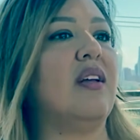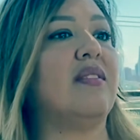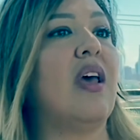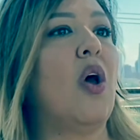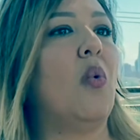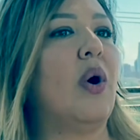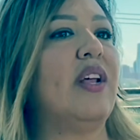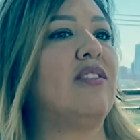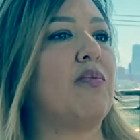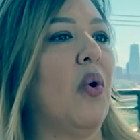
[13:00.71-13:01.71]
It's when
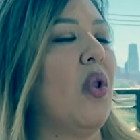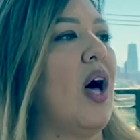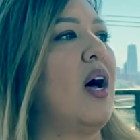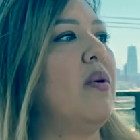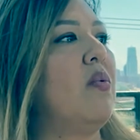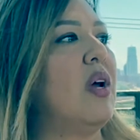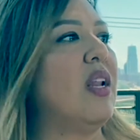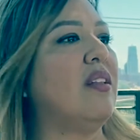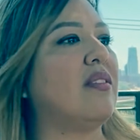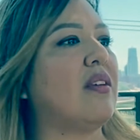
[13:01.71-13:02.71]
it's prolonged,
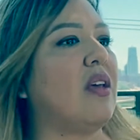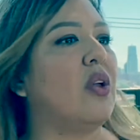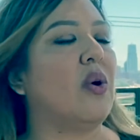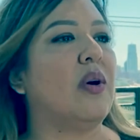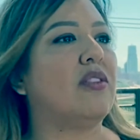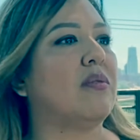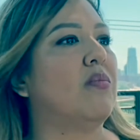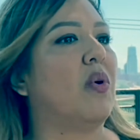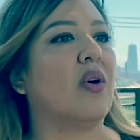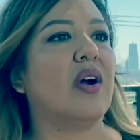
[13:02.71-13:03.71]
when it's, you know, it's
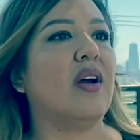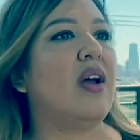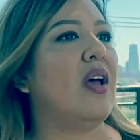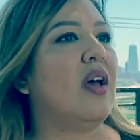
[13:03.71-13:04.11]
more,